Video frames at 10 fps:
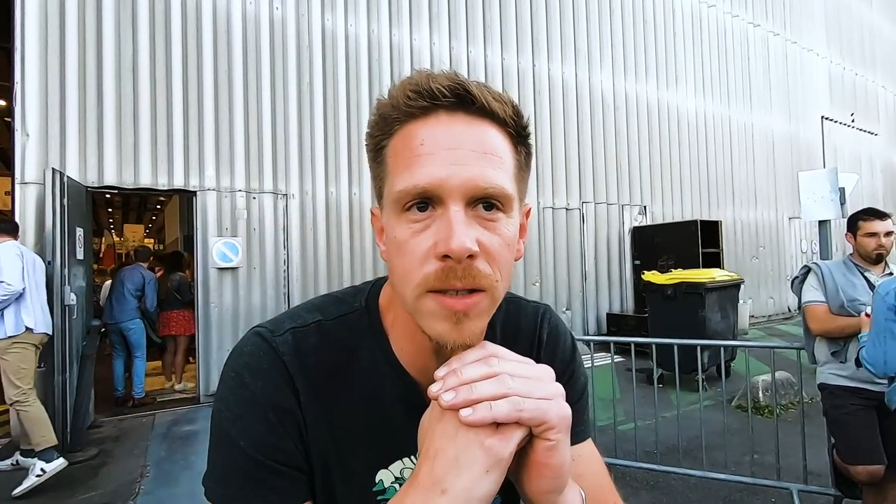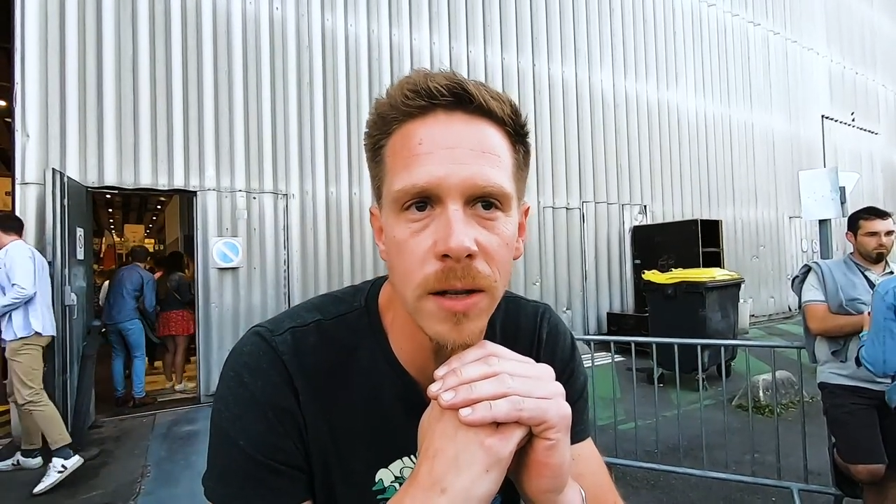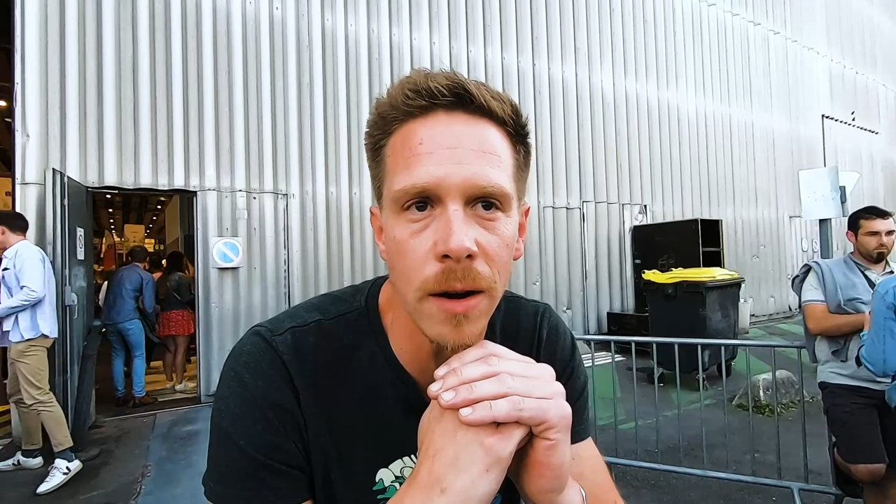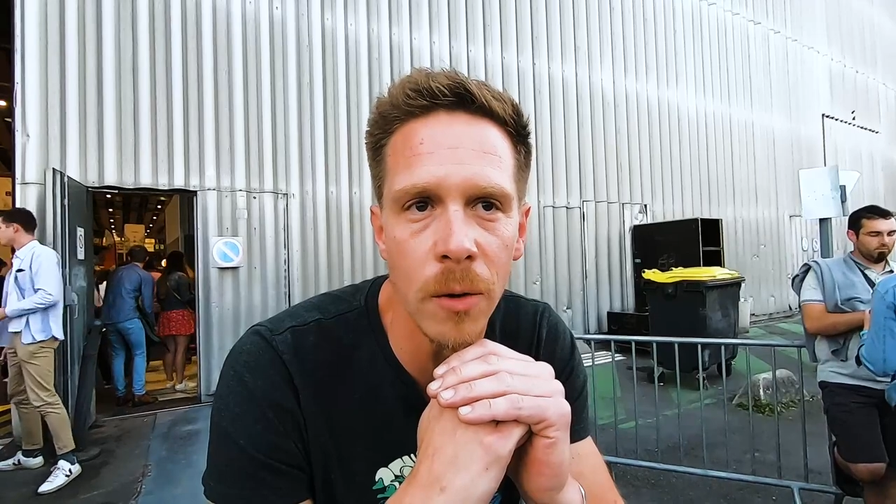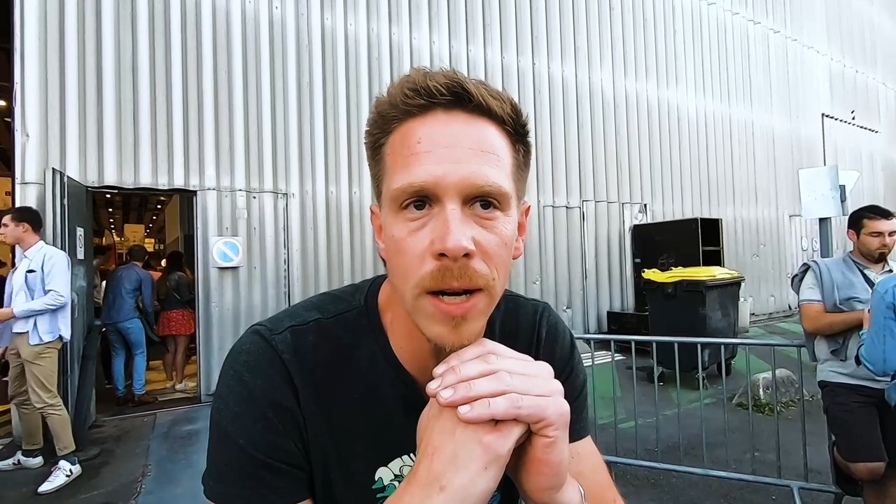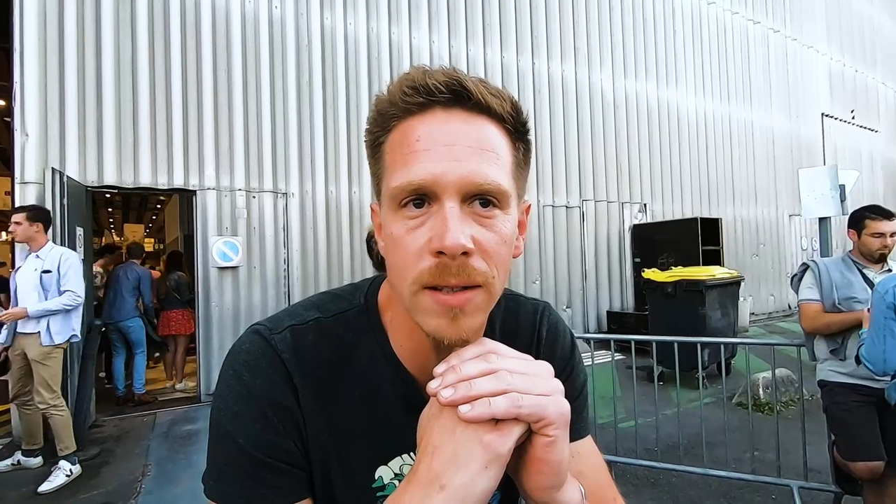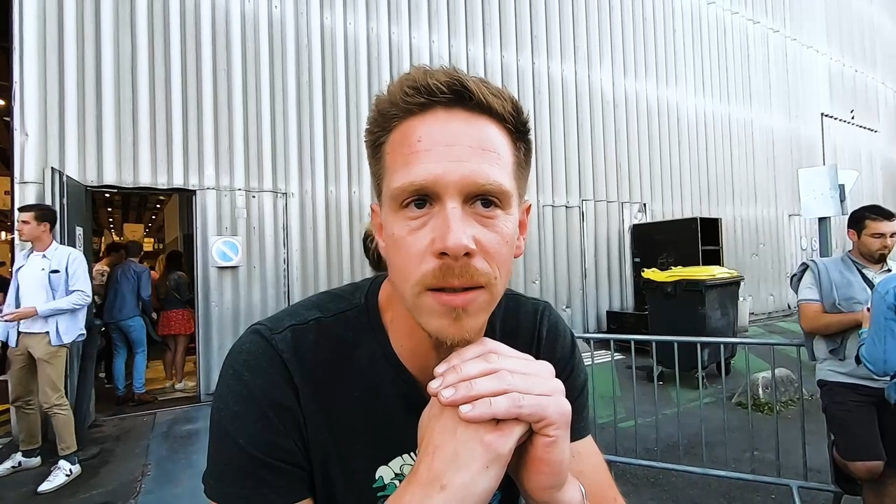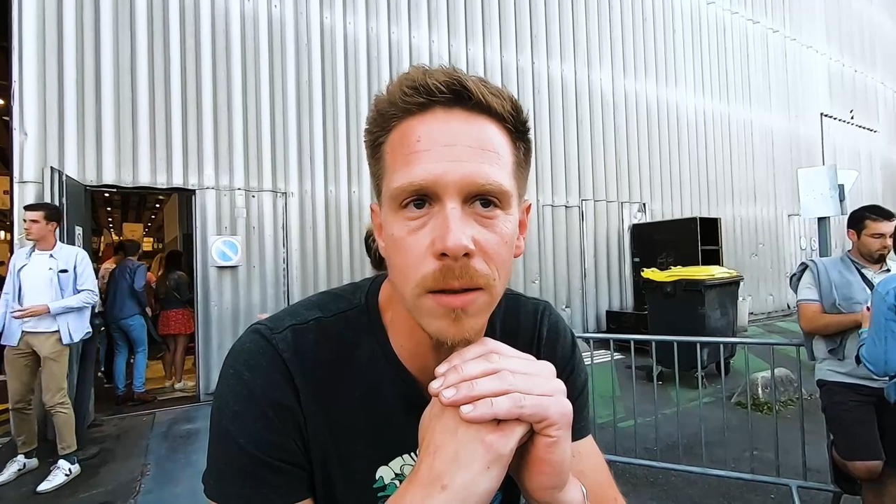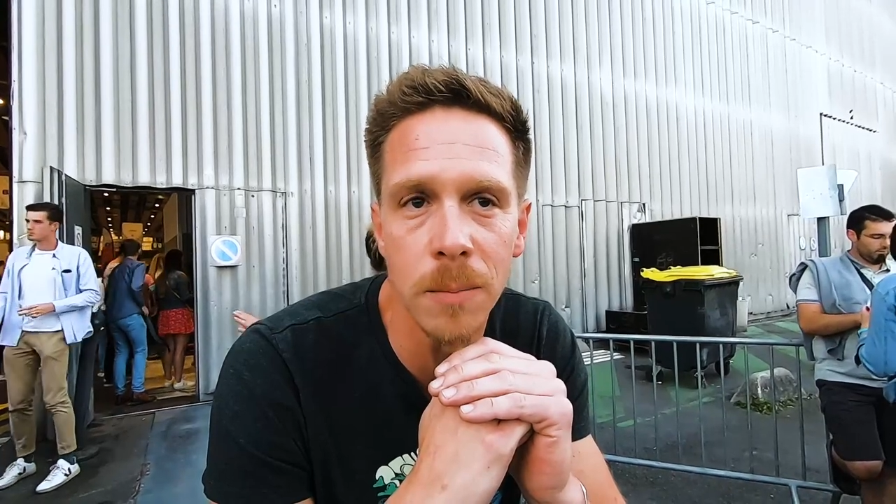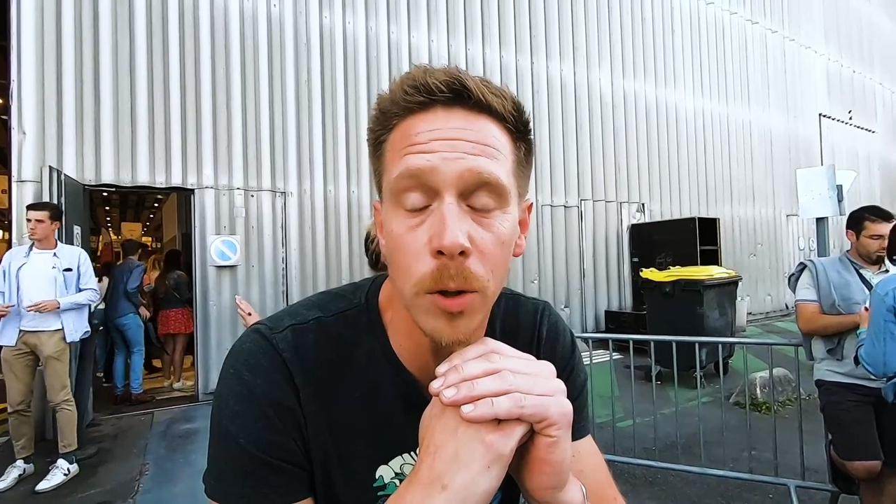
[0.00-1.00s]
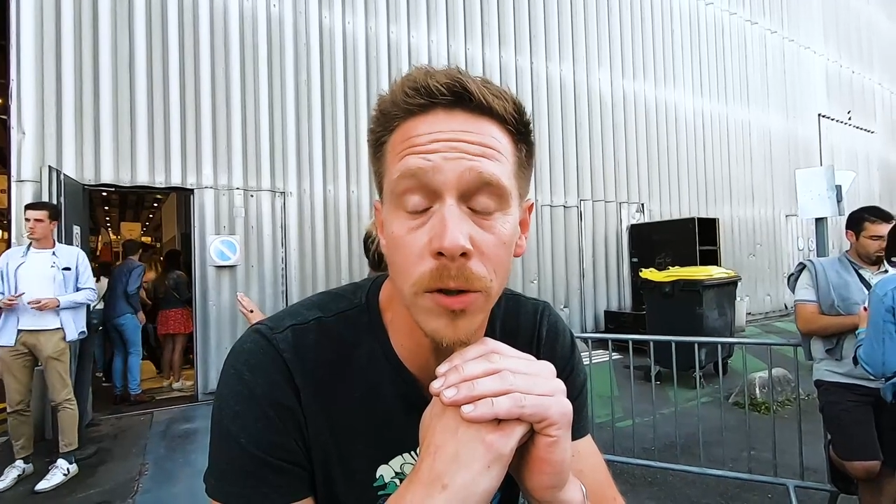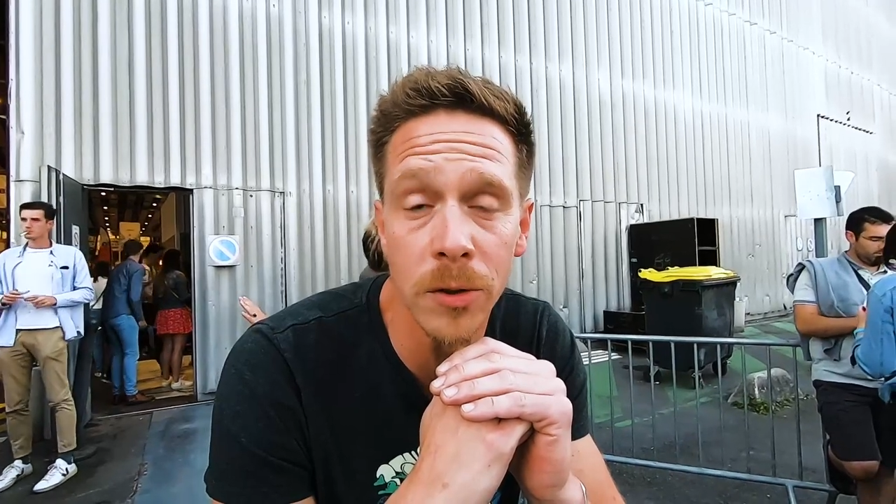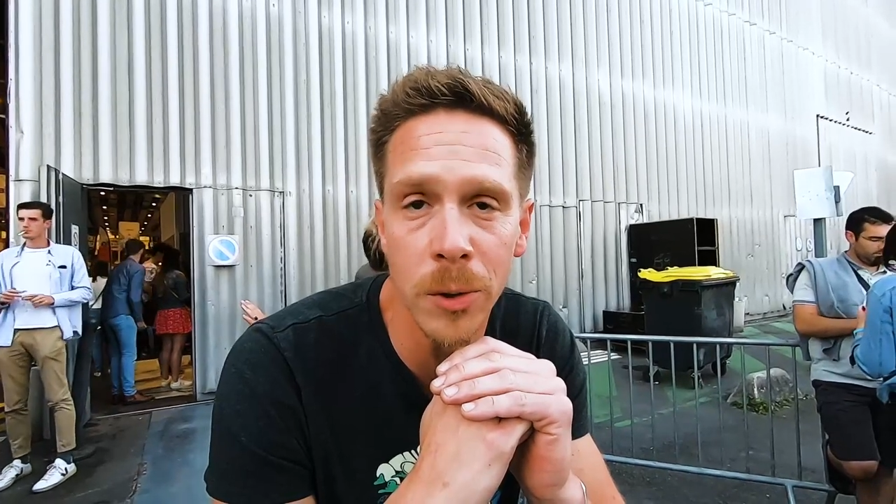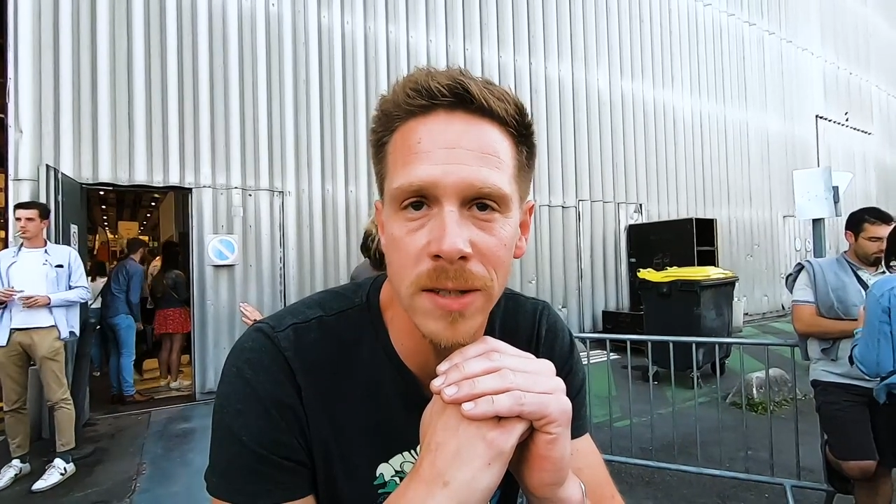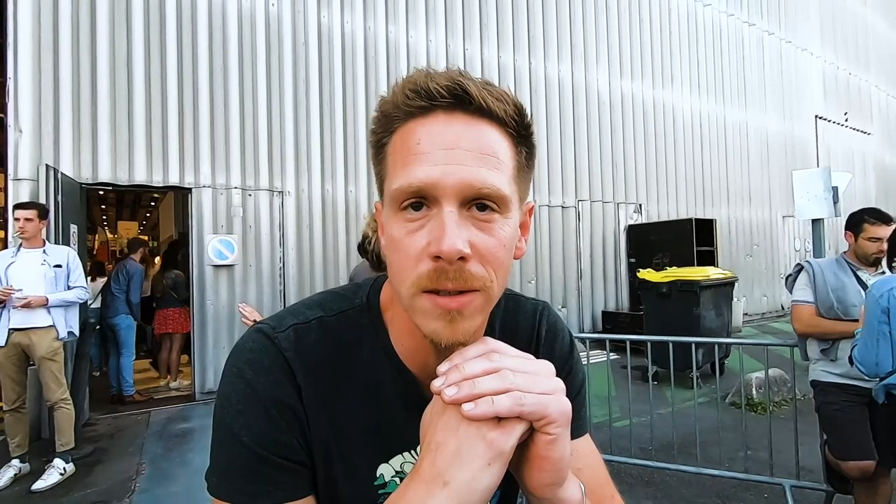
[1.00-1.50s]
it's a risk,
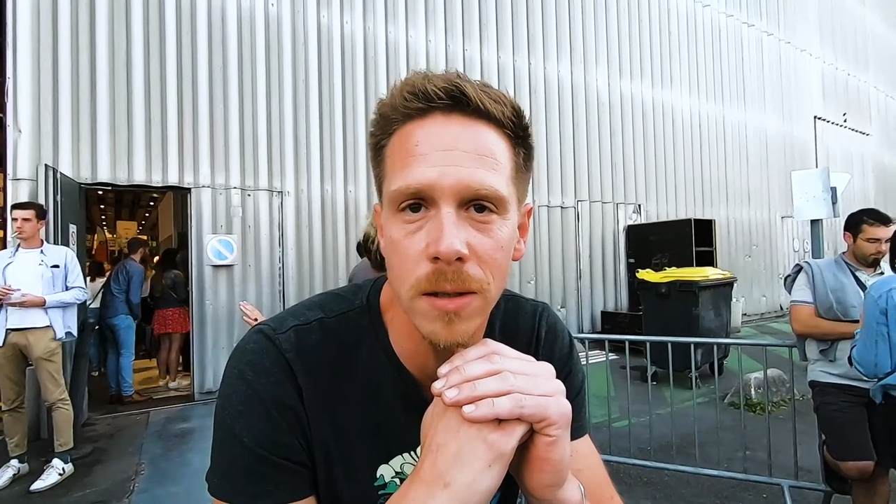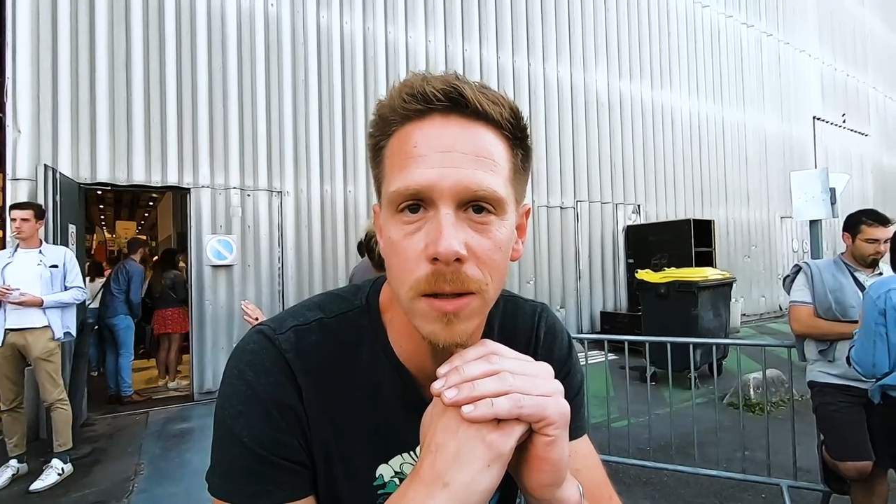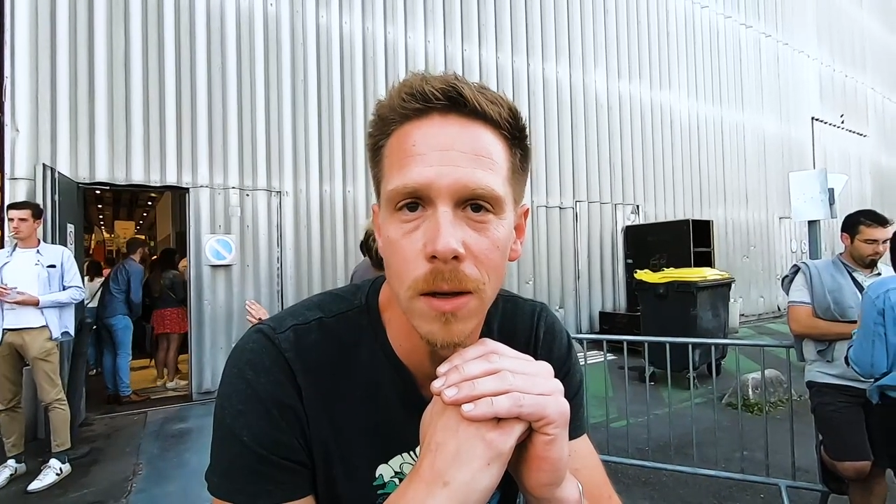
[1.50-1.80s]
important risk